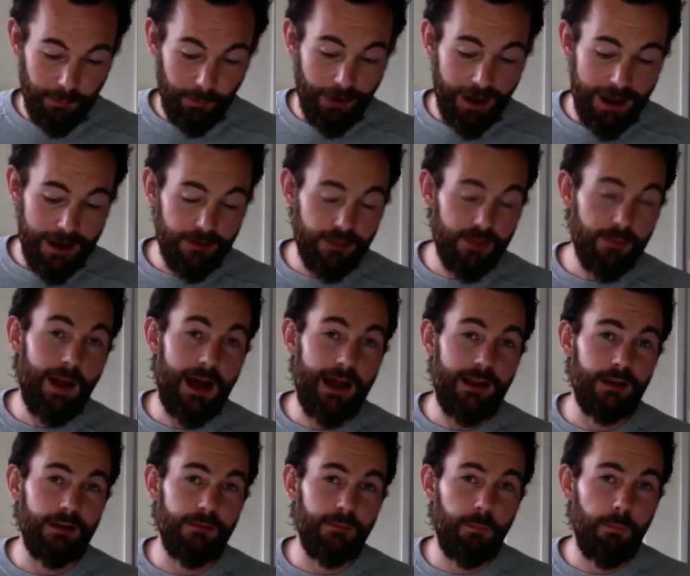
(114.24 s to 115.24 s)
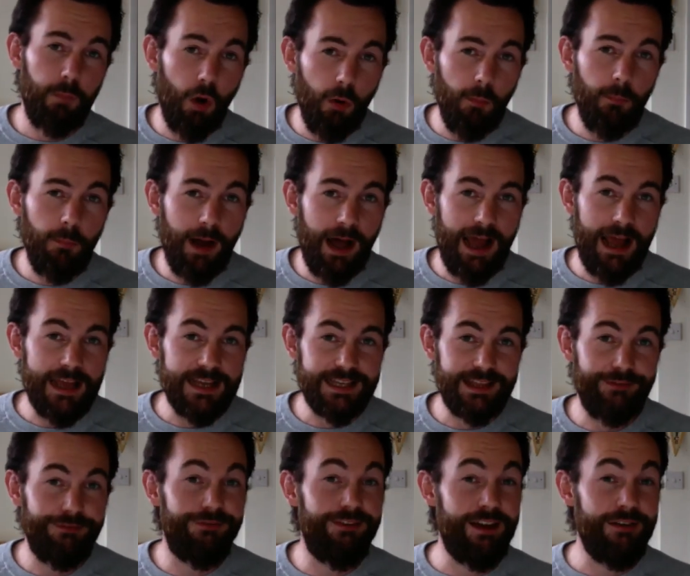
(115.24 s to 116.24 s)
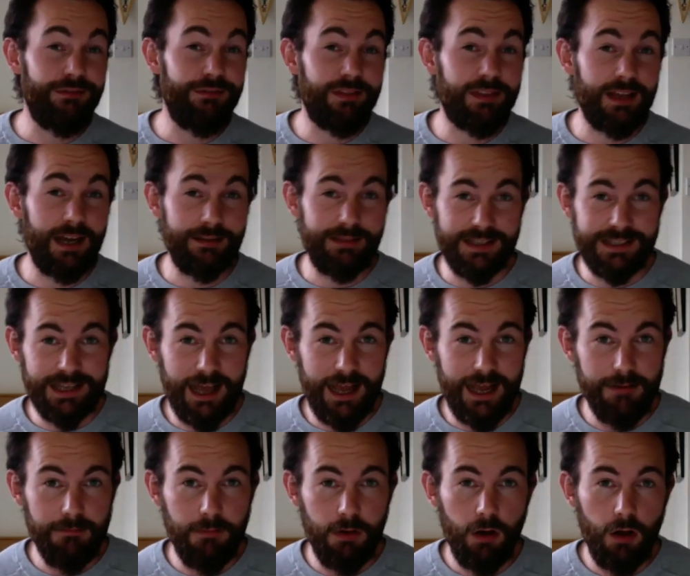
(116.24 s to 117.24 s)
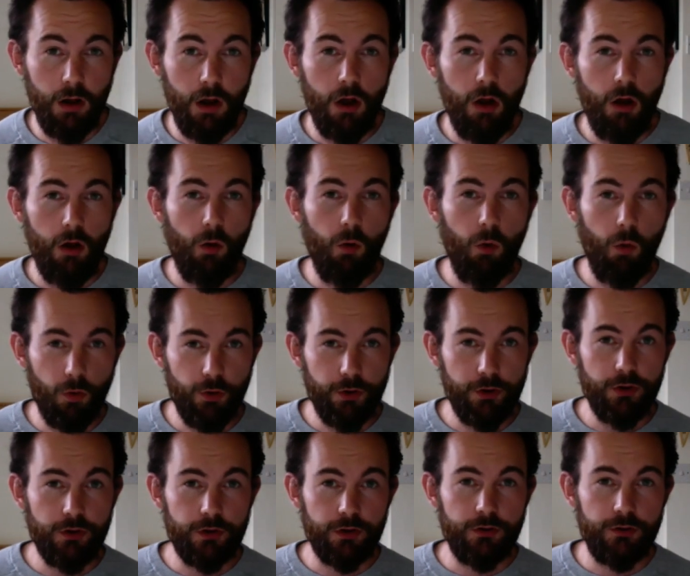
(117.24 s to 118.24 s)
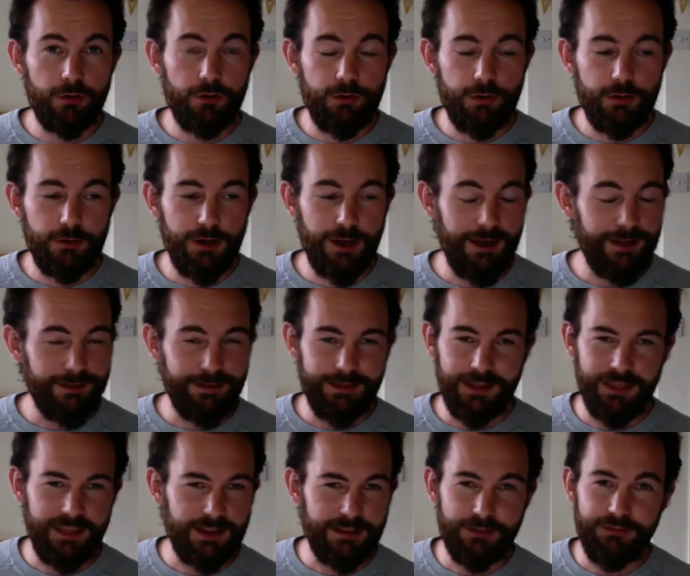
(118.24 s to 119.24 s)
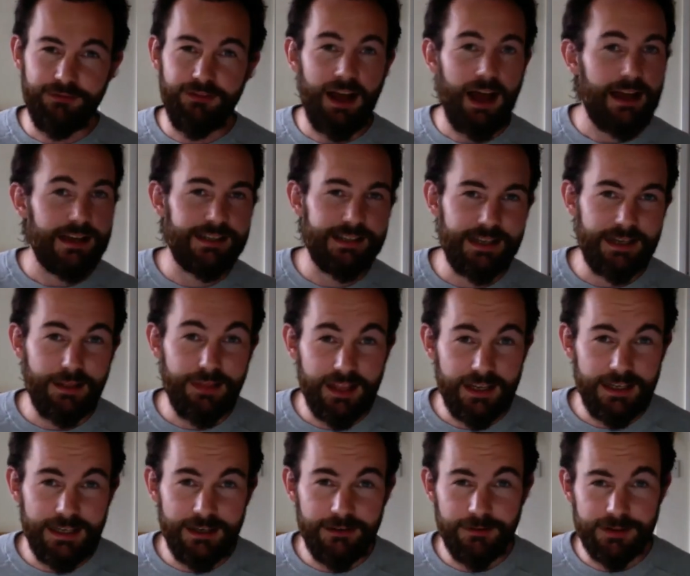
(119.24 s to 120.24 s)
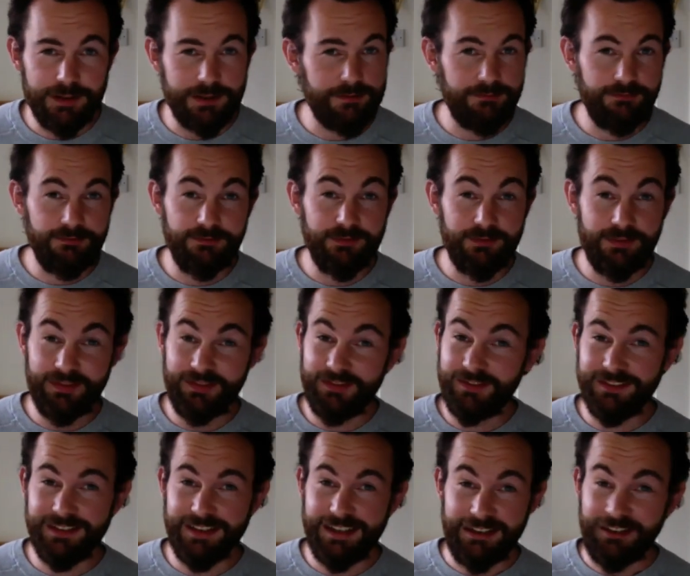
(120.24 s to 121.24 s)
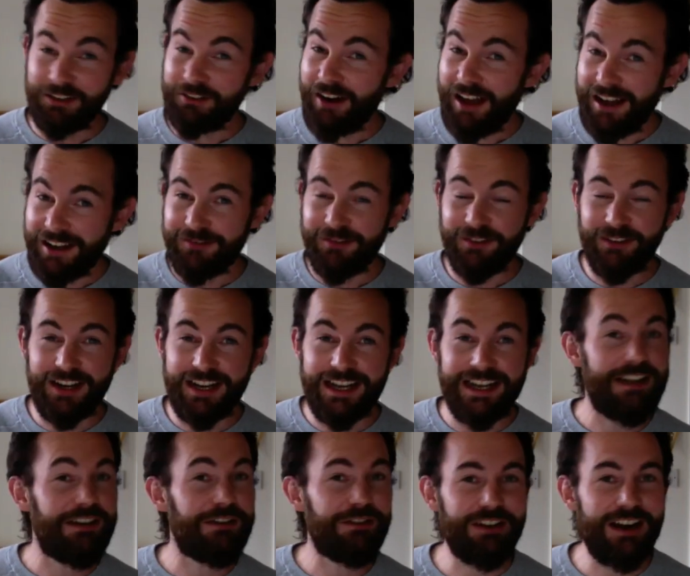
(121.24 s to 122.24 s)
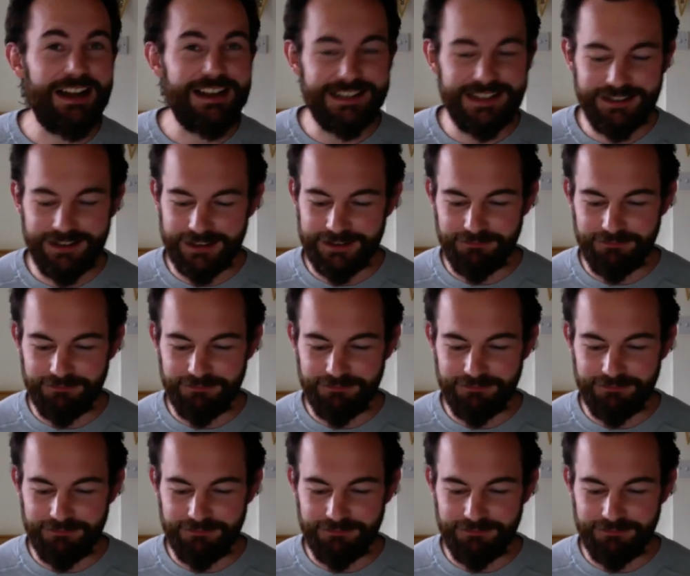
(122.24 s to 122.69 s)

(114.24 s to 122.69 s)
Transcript: prior to the battle, Pope Pius V at the time ordered, now I think the fasting thing here is incredibly interesting